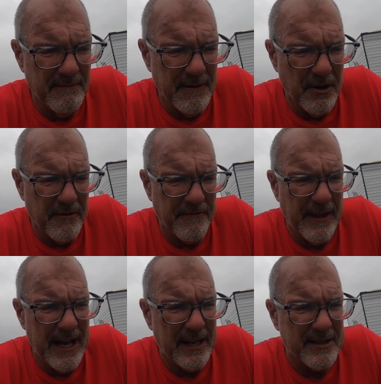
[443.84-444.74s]
note of
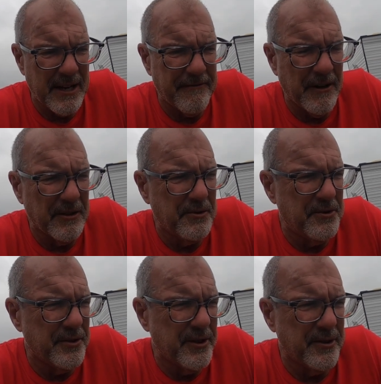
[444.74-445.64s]
thanks. I
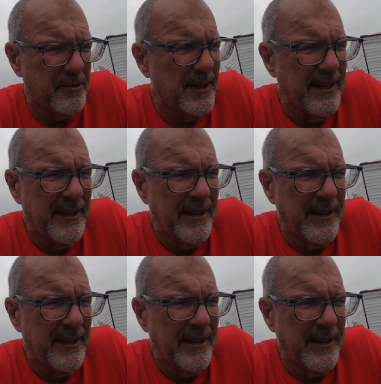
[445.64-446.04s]
followed Drew